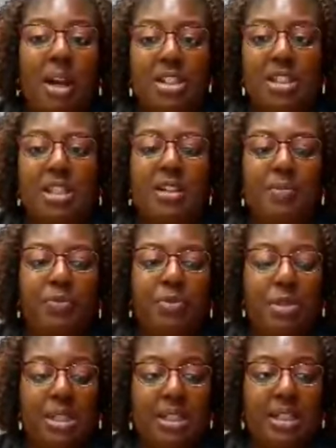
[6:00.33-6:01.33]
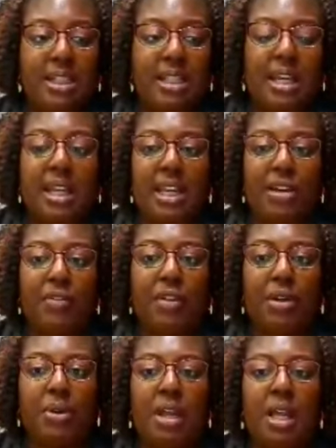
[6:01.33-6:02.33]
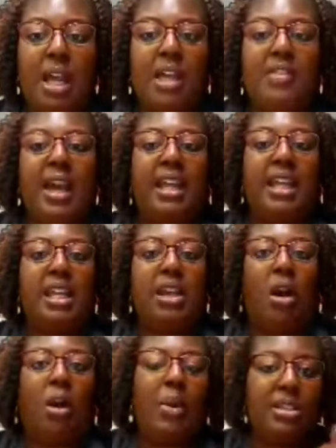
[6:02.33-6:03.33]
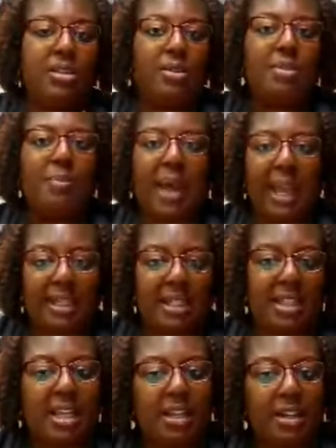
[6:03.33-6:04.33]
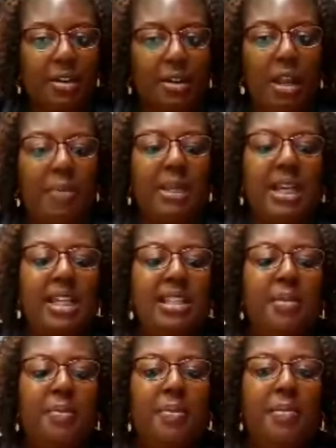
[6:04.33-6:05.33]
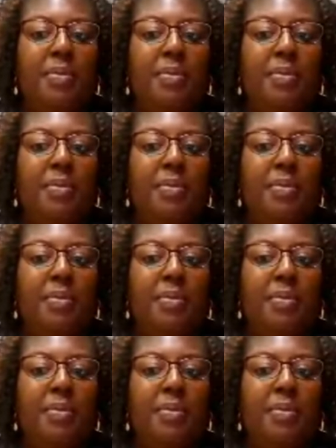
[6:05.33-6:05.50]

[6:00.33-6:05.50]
Washington recently said in an interview that he always goes back to theater because it